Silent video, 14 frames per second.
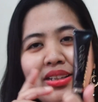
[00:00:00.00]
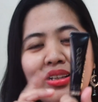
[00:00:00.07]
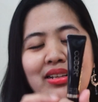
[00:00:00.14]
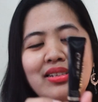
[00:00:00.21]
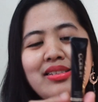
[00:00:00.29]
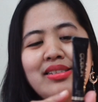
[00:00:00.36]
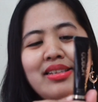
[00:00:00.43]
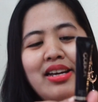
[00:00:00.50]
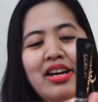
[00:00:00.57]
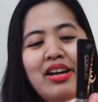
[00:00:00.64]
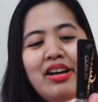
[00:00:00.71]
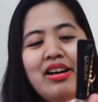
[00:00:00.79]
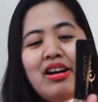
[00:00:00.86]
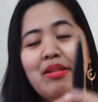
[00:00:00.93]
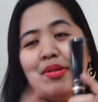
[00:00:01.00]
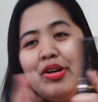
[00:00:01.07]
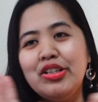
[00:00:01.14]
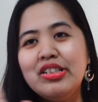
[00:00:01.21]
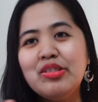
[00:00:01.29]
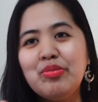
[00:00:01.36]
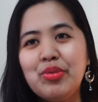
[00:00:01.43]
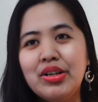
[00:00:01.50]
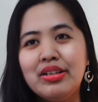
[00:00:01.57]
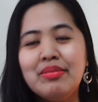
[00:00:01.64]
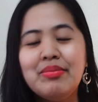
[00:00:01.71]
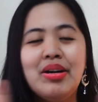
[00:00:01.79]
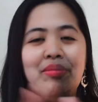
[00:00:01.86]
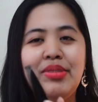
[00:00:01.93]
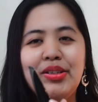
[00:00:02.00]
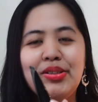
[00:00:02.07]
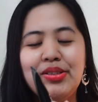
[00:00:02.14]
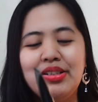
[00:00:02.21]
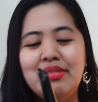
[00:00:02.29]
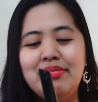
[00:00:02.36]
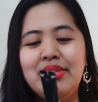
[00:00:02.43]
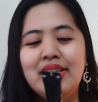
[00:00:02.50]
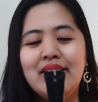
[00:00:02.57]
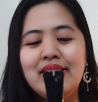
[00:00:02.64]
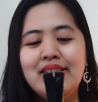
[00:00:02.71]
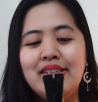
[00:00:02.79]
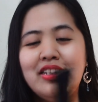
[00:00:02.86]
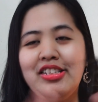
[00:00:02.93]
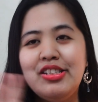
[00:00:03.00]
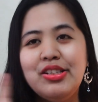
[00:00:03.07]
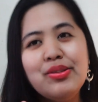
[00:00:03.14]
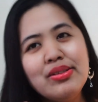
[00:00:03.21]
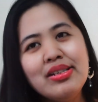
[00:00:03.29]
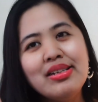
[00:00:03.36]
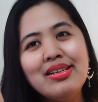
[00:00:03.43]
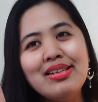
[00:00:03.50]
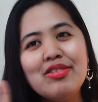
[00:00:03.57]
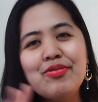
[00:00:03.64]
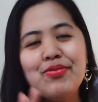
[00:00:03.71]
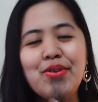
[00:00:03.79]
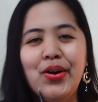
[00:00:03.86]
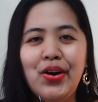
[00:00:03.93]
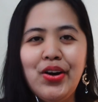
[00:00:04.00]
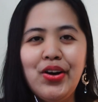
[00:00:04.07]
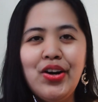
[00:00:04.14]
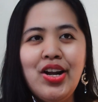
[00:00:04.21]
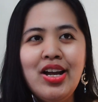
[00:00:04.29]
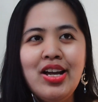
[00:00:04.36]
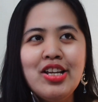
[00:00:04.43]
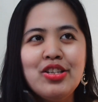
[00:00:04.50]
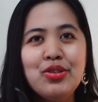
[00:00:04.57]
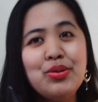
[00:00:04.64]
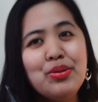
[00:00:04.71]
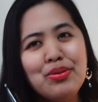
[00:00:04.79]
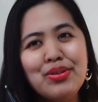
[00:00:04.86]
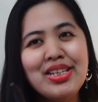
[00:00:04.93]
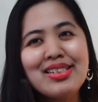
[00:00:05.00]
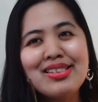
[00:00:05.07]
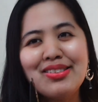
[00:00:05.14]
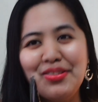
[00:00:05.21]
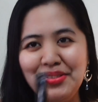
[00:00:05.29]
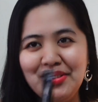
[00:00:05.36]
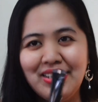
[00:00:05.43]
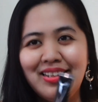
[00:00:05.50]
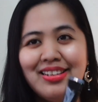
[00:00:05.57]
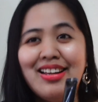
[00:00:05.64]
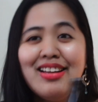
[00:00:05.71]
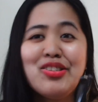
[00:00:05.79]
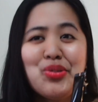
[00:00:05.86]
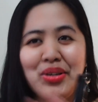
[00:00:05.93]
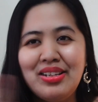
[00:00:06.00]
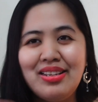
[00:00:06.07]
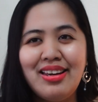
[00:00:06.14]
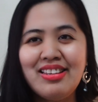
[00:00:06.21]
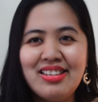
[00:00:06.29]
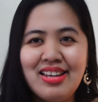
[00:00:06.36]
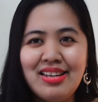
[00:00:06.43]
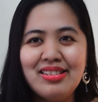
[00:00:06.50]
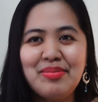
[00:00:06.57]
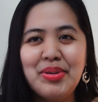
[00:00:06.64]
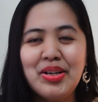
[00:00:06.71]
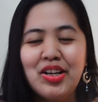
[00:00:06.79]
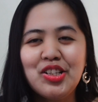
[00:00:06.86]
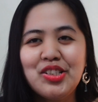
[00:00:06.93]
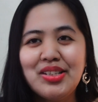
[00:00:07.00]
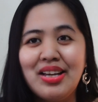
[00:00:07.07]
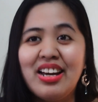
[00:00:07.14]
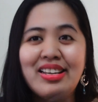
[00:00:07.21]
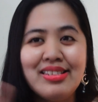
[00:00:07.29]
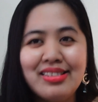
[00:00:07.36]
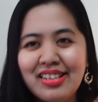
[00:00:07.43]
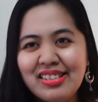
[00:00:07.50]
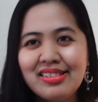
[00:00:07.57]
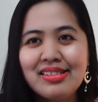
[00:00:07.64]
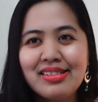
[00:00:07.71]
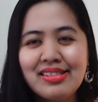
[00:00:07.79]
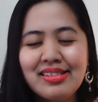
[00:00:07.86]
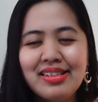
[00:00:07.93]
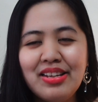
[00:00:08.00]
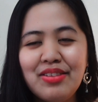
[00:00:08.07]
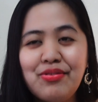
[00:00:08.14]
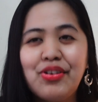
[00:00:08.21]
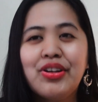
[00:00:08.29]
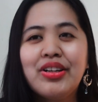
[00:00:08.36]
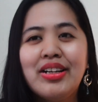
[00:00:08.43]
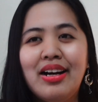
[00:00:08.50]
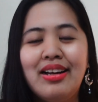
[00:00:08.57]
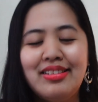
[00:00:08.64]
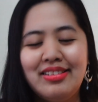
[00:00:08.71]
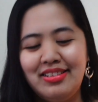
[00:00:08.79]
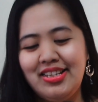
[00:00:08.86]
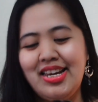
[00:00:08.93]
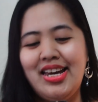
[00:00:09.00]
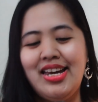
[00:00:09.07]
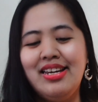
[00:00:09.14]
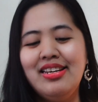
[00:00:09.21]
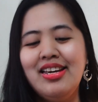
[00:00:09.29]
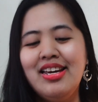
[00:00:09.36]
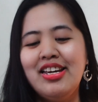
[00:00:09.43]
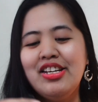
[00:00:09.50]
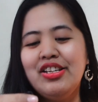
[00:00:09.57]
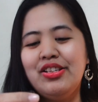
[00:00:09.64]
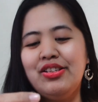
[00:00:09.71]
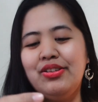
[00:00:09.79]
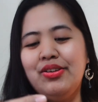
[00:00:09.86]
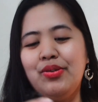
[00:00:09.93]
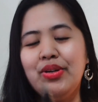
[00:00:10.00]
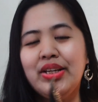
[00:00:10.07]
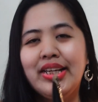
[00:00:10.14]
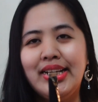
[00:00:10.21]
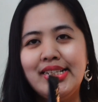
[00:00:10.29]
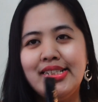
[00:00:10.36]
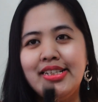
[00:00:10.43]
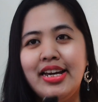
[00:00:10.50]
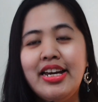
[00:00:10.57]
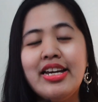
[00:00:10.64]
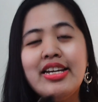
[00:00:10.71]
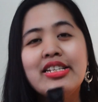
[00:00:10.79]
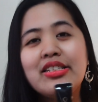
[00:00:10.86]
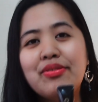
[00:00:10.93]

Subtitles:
can I say about this product, my amigos and amigas? In using it for 2 weeks only, not 28 days, because I totally forgot. Okay, so what can I say? It's